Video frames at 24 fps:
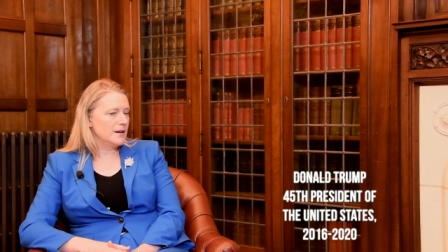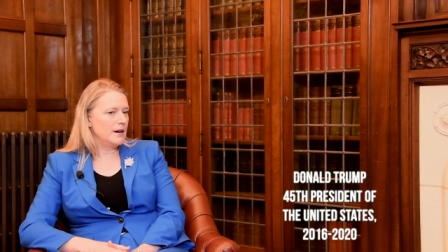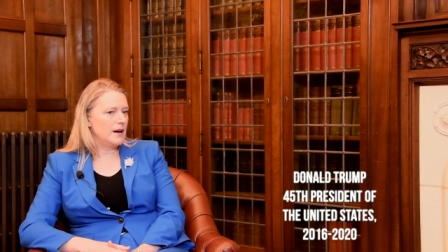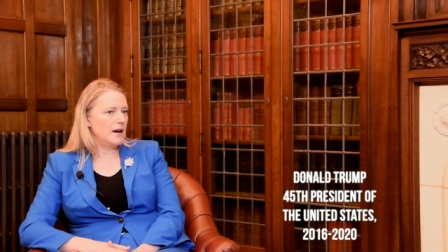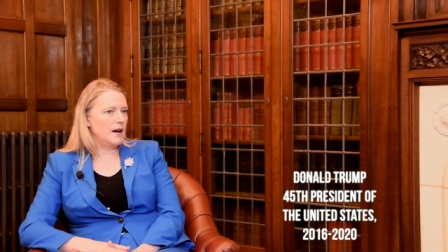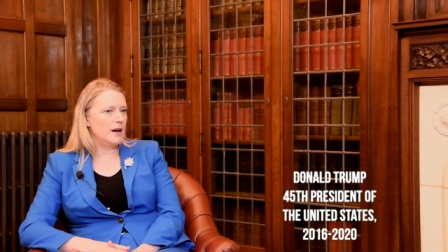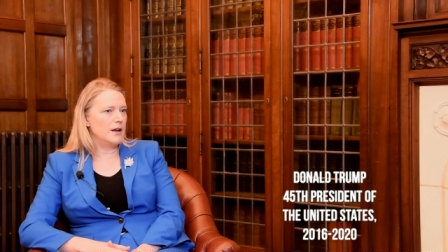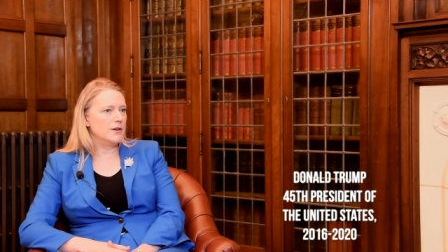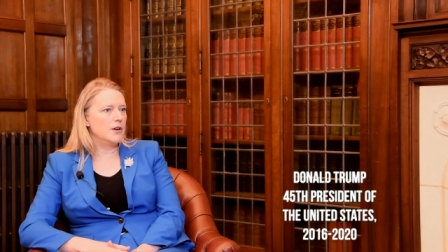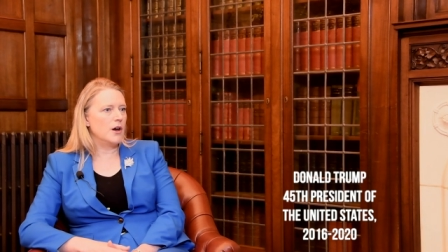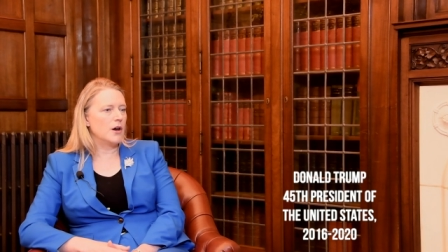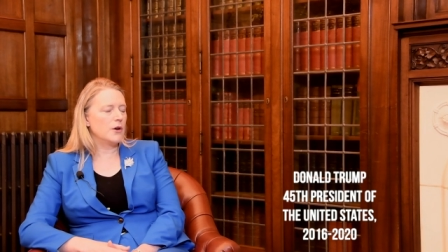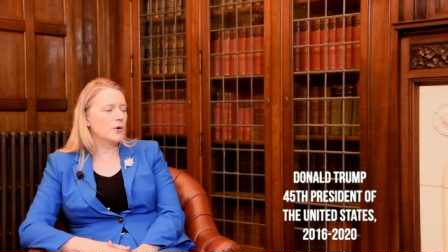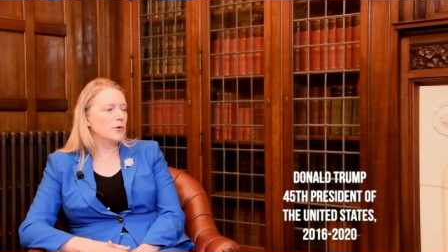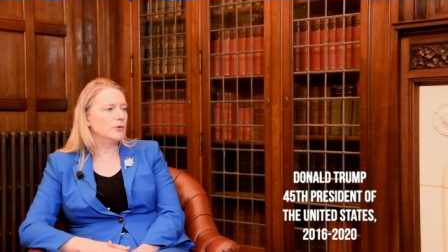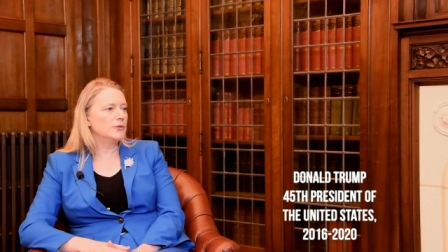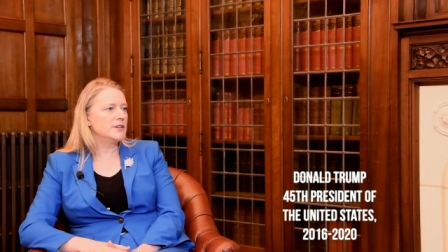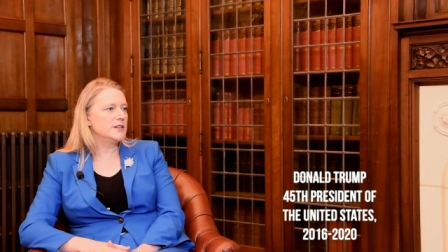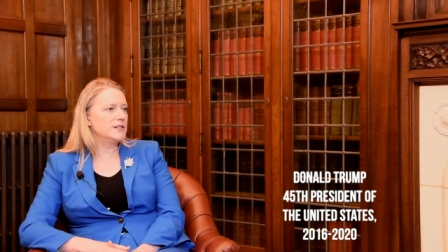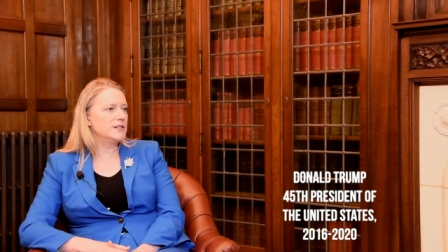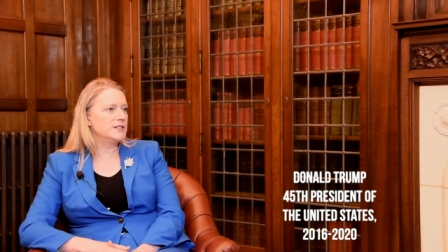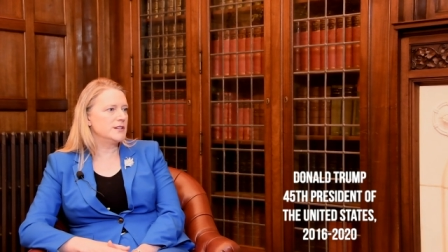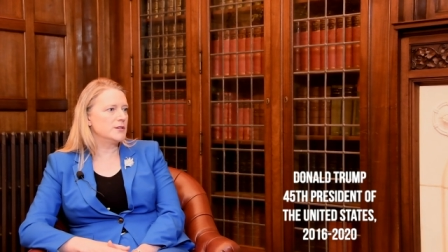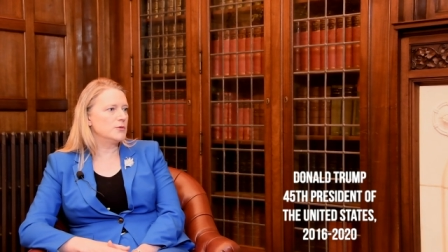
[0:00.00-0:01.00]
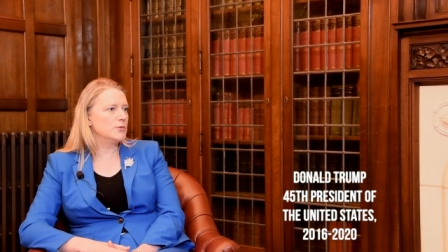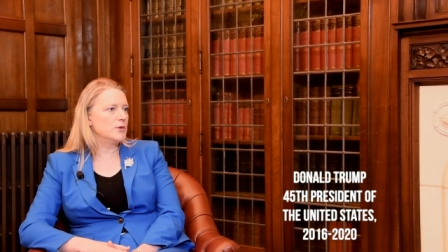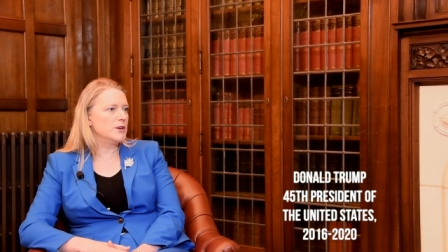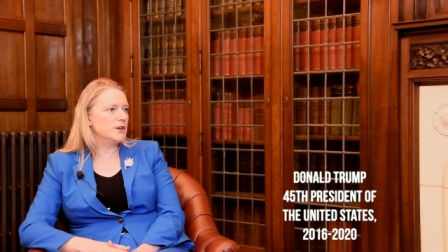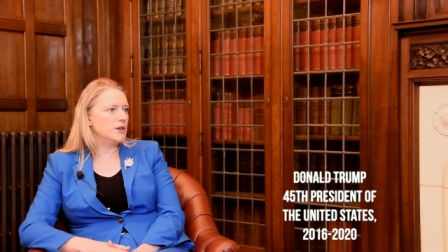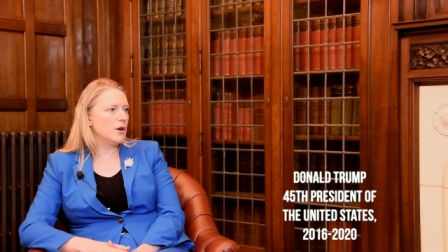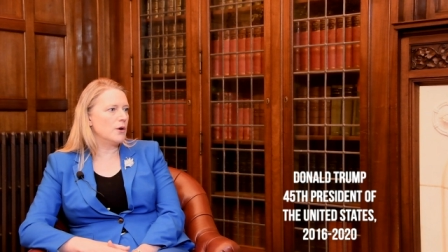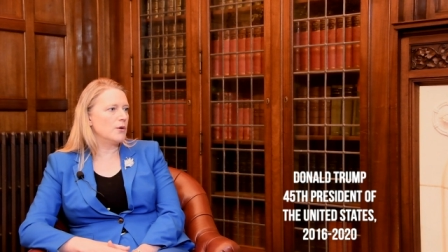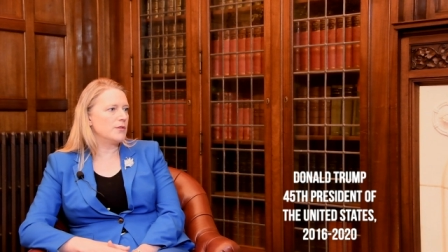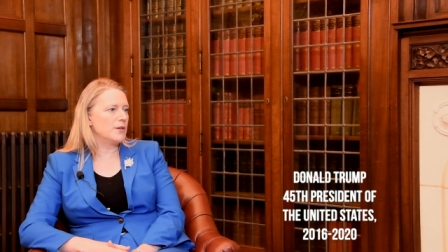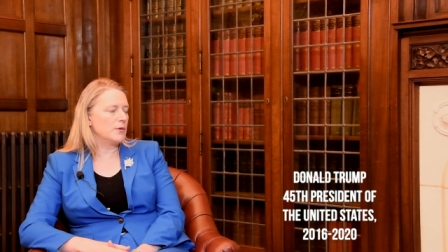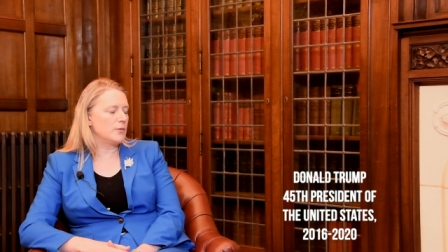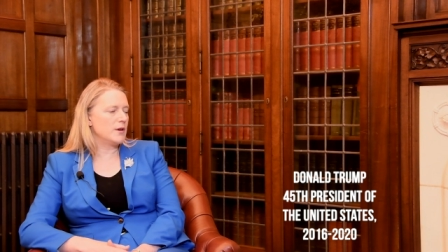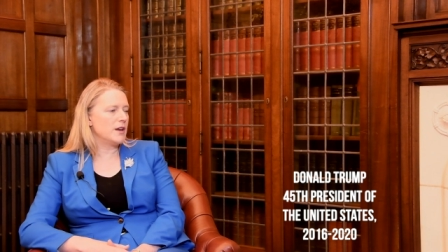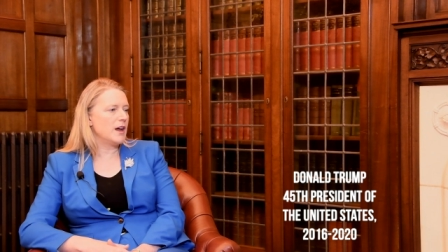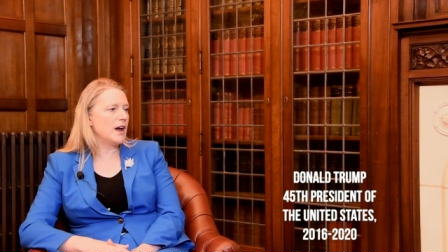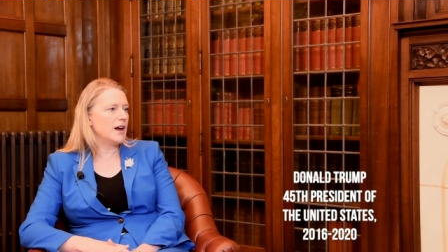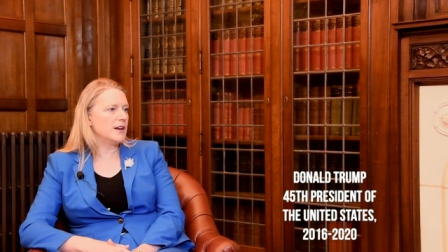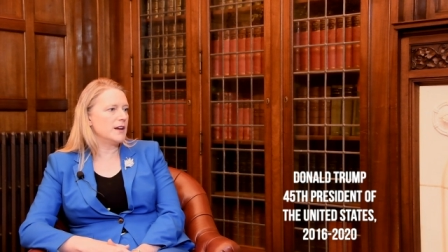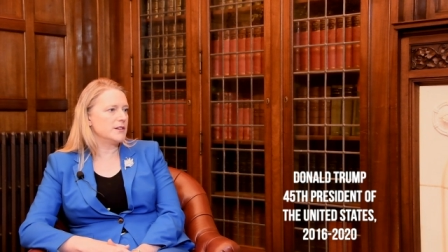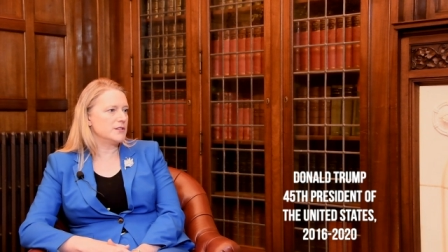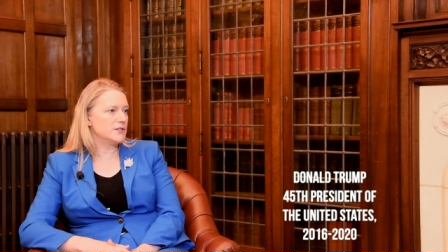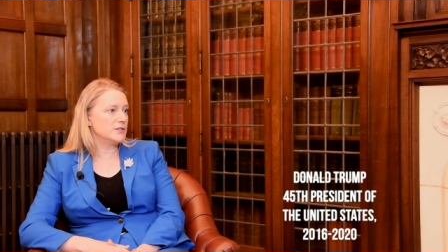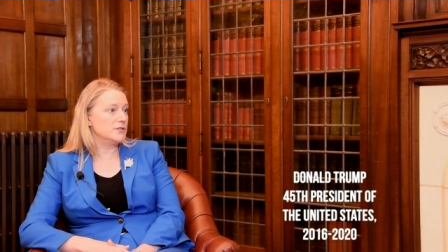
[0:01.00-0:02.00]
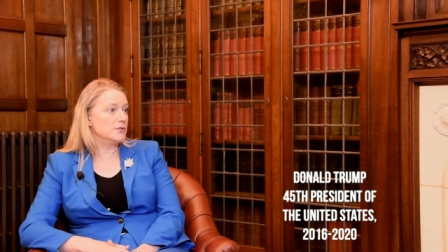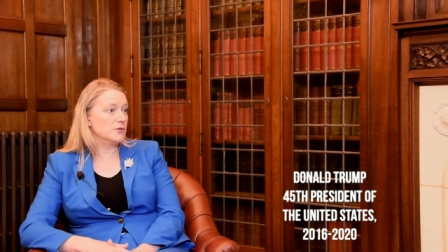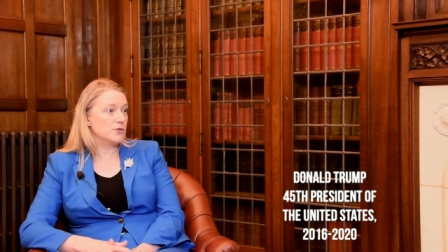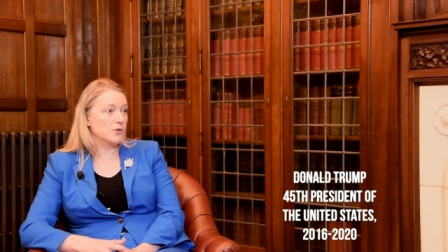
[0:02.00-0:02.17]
uh, not only did we know that we had to